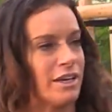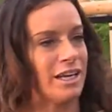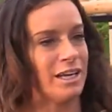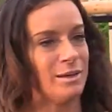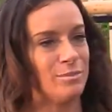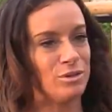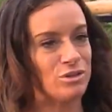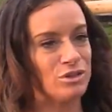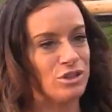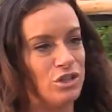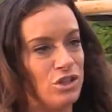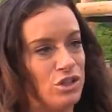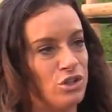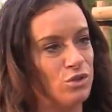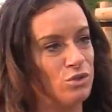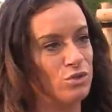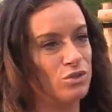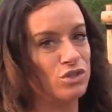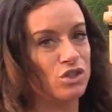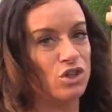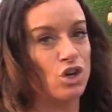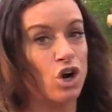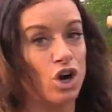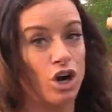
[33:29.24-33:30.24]
able to
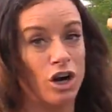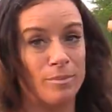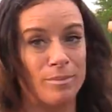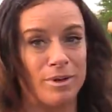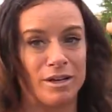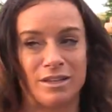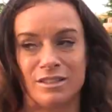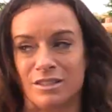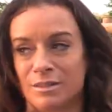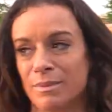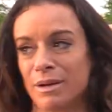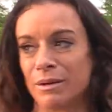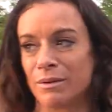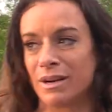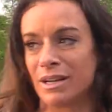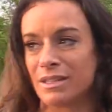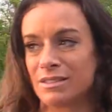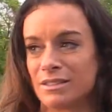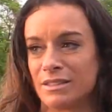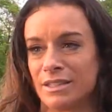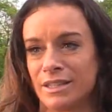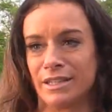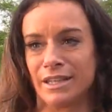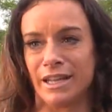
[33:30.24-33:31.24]
use Karma as my
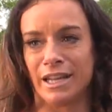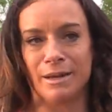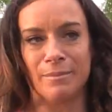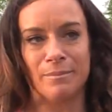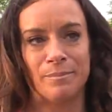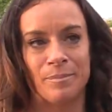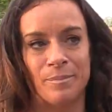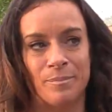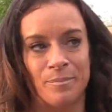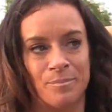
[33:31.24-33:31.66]
wrestling name.